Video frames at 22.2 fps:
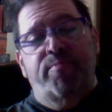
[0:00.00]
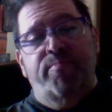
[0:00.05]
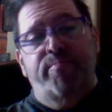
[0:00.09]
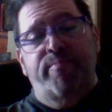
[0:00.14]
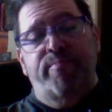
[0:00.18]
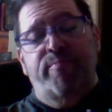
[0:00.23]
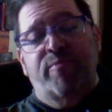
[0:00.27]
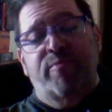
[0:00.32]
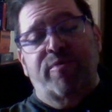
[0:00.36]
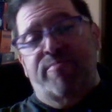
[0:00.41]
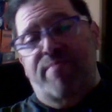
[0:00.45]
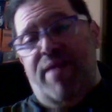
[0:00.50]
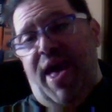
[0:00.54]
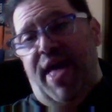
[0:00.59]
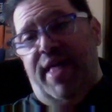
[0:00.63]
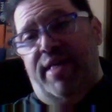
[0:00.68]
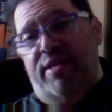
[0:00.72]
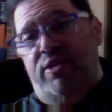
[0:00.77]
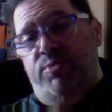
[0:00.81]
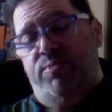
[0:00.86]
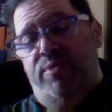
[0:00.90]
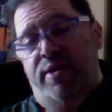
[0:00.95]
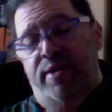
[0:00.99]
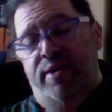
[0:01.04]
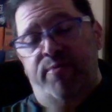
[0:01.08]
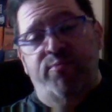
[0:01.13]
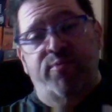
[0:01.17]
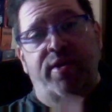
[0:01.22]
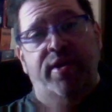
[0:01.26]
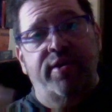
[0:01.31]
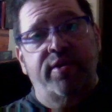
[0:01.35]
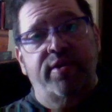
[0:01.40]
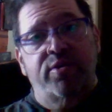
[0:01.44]
with management, I'm
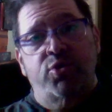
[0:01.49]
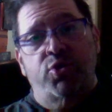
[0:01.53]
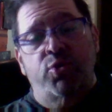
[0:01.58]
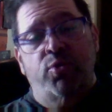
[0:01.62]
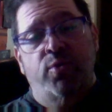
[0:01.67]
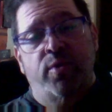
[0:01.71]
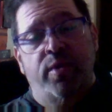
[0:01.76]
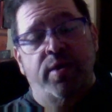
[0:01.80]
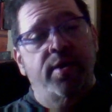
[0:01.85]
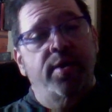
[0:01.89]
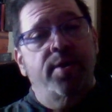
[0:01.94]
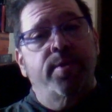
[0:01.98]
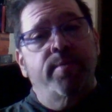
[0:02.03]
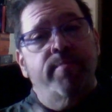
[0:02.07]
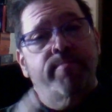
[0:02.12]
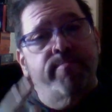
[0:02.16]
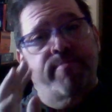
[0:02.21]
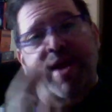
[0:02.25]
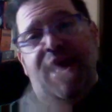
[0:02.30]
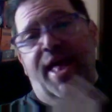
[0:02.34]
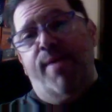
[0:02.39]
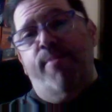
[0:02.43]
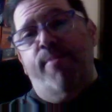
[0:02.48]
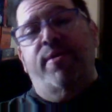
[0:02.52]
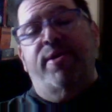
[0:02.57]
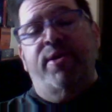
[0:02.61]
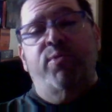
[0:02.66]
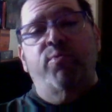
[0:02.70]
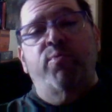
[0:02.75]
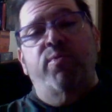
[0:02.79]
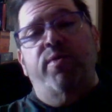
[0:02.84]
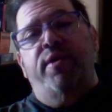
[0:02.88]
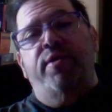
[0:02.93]
willing to do it. Management is
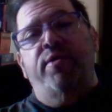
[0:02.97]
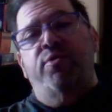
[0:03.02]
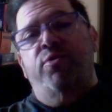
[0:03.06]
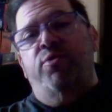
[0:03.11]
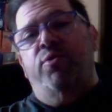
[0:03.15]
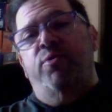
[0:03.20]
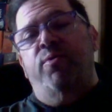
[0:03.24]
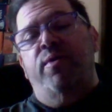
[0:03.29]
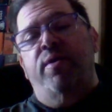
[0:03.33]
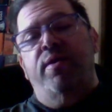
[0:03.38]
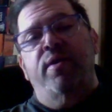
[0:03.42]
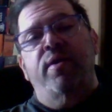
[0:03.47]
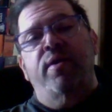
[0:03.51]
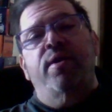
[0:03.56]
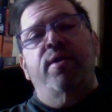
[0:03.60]
willing to do it,